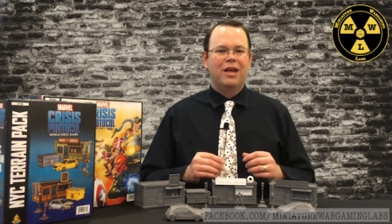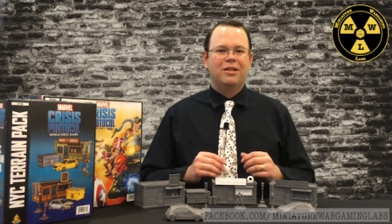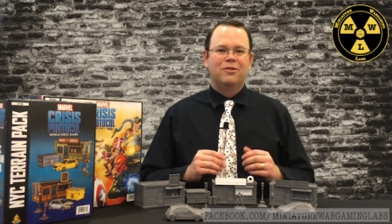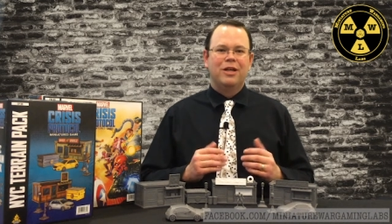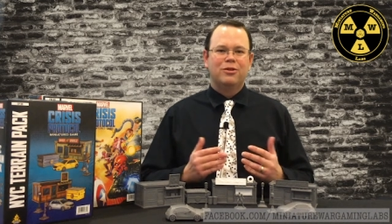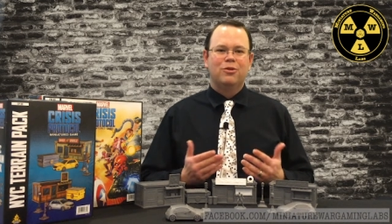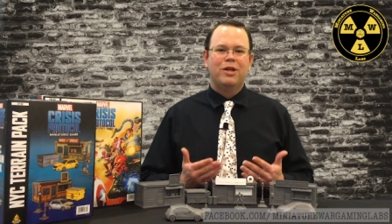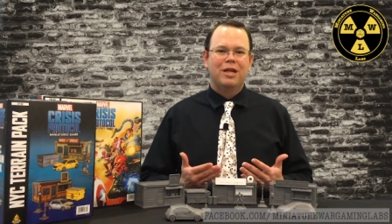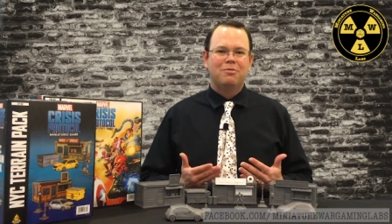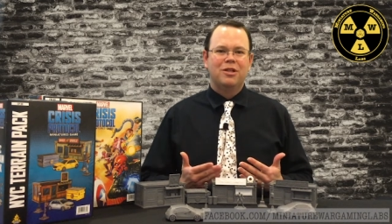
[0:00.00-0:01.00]
So now
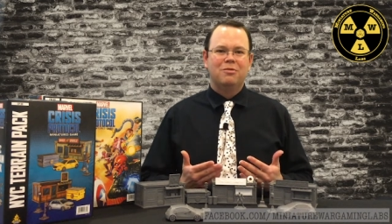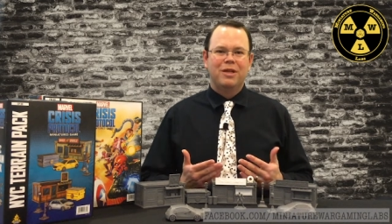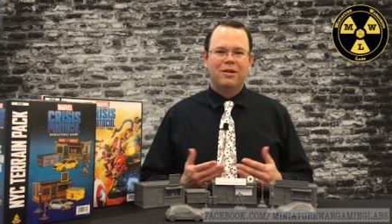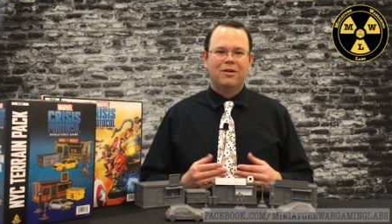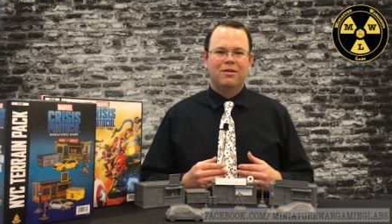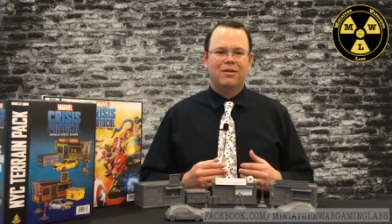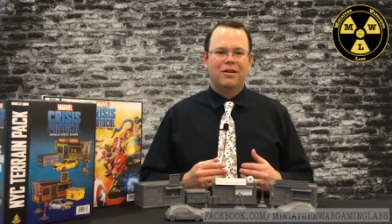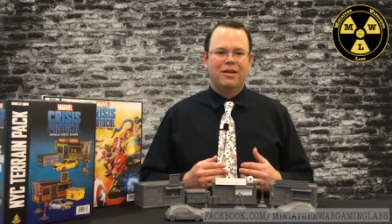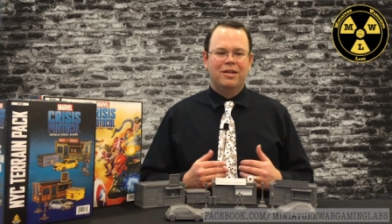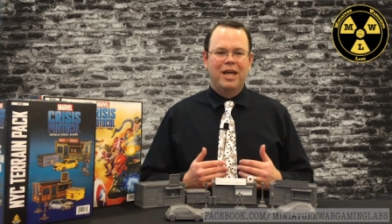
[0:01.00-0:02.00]
28 millimeter
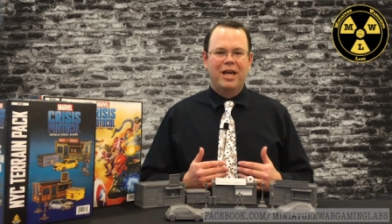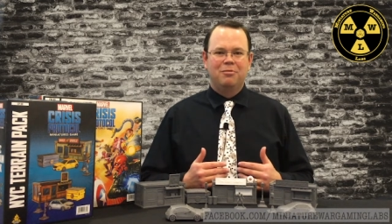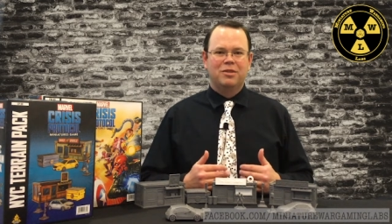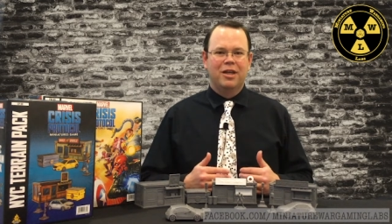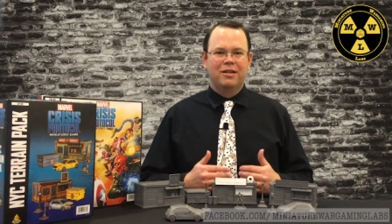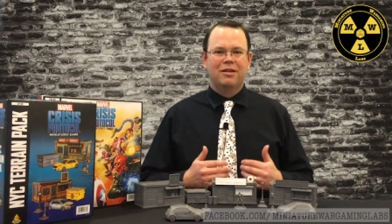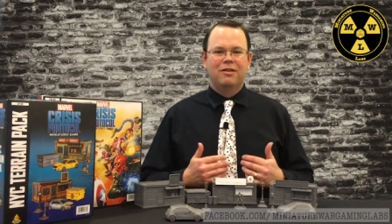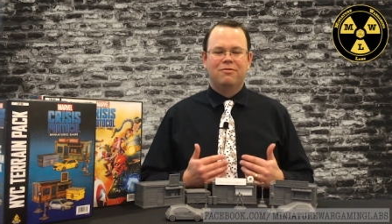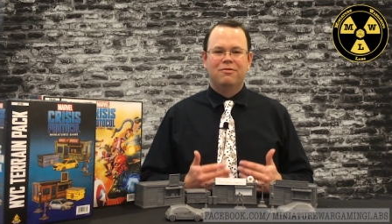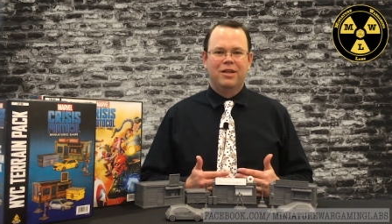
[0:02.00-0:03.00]
games like
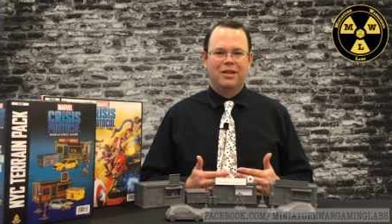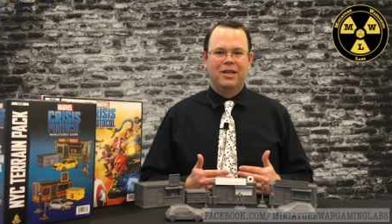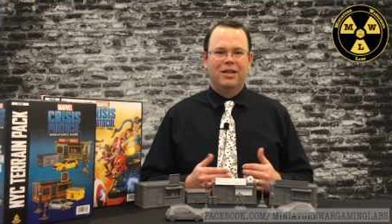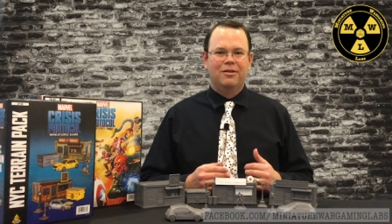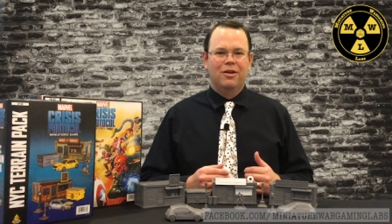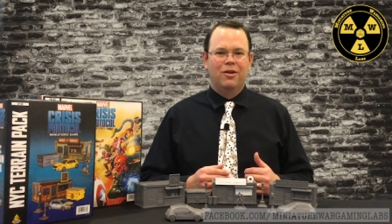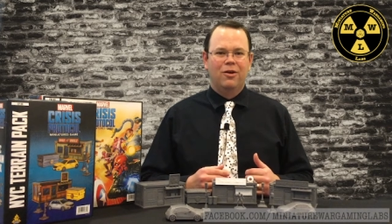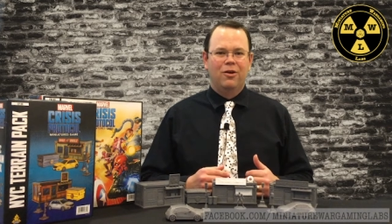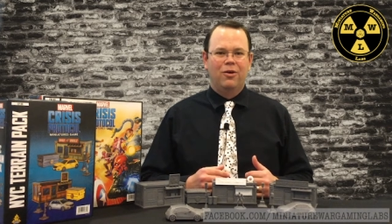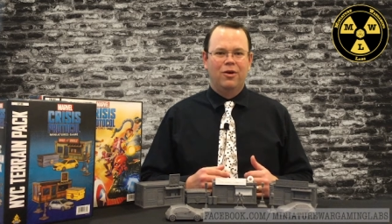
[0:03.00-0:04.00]
Infinity
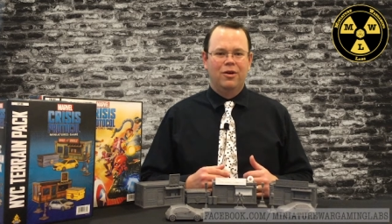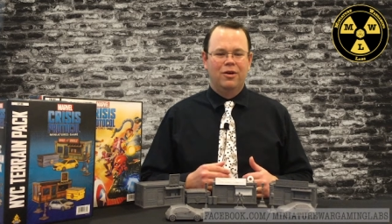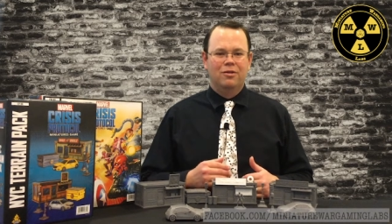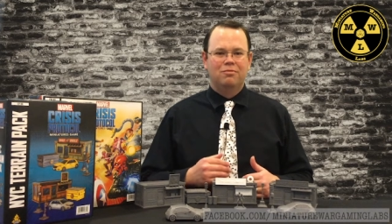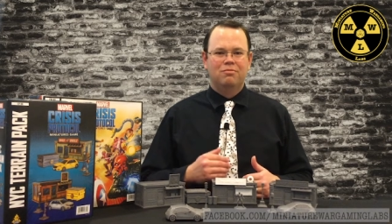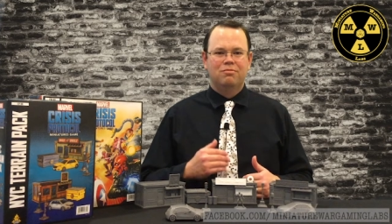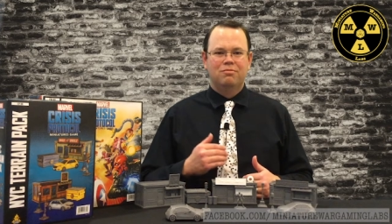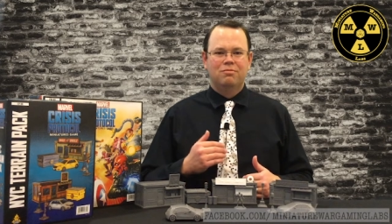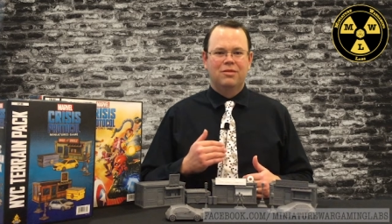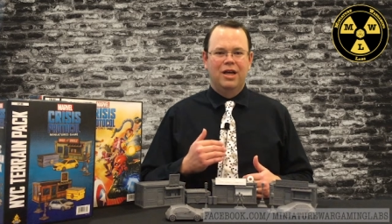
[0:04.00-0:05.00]
or
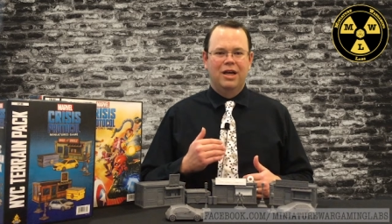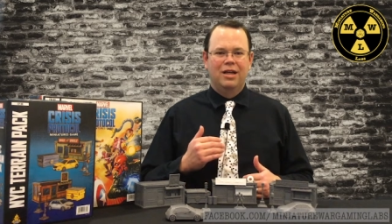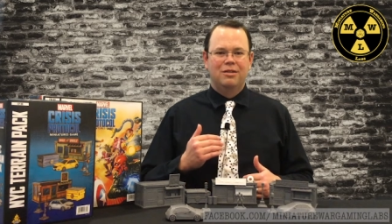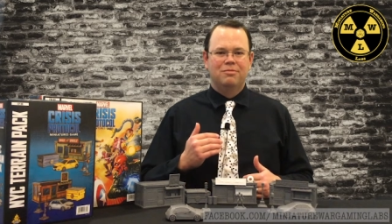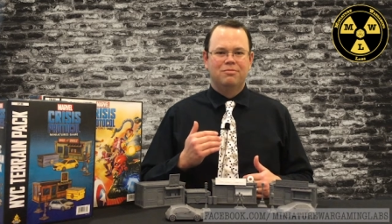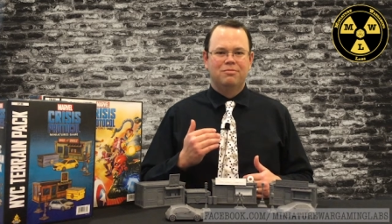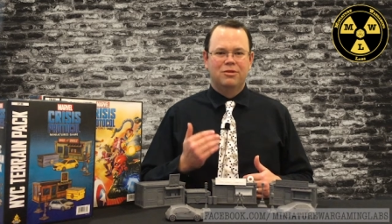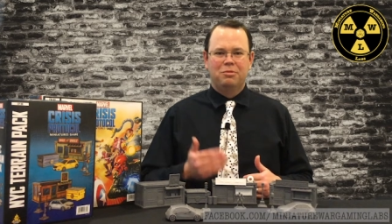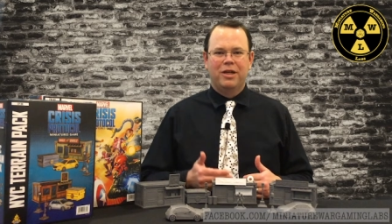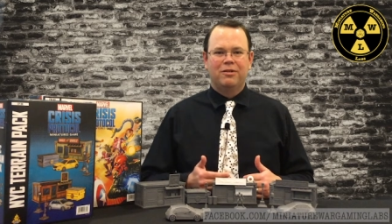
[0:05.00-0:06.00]
um,
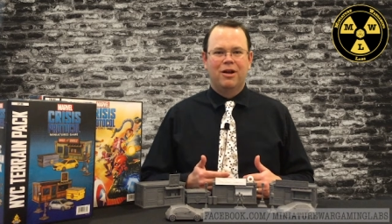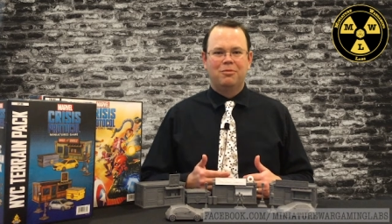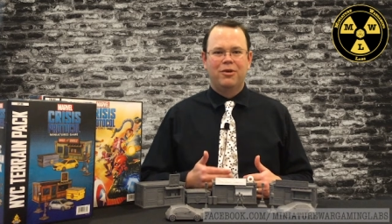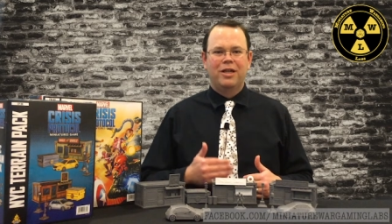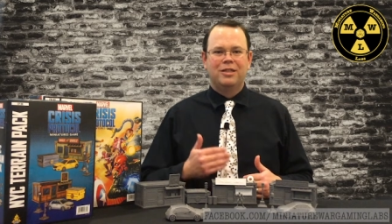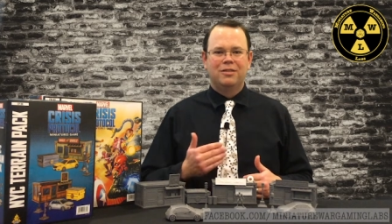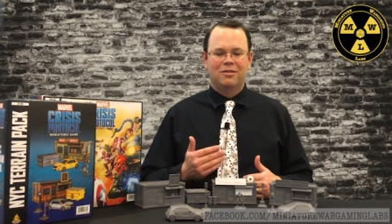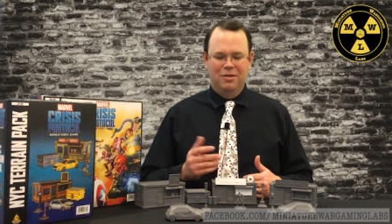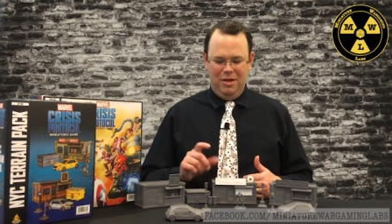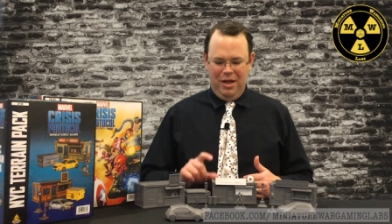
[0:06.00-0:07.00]
Spectre
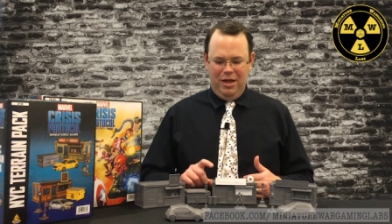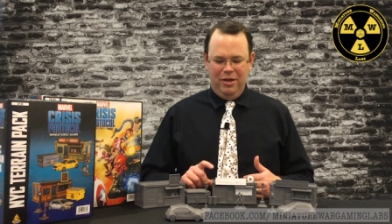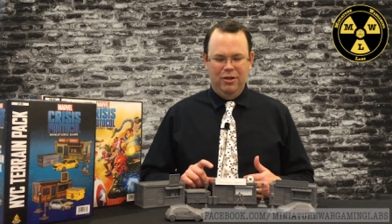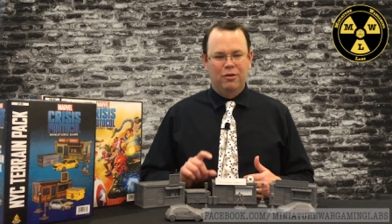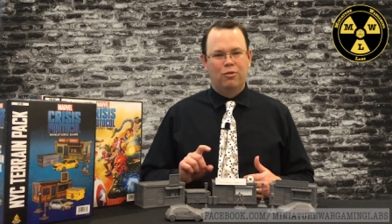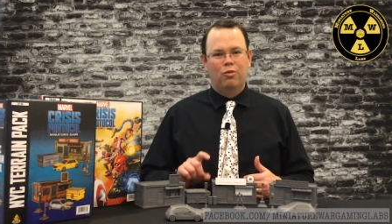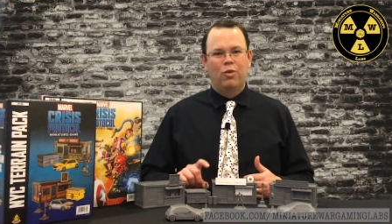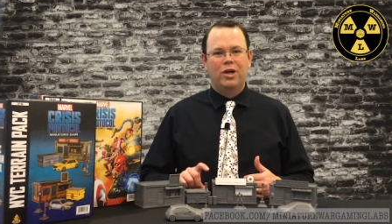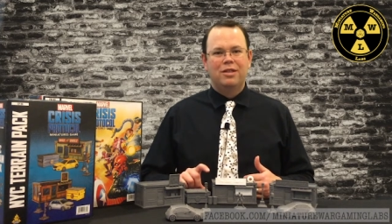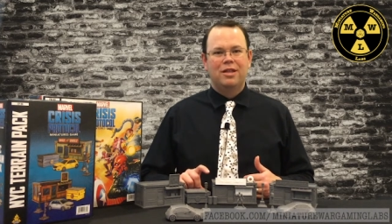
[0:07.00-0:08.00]
Operations, one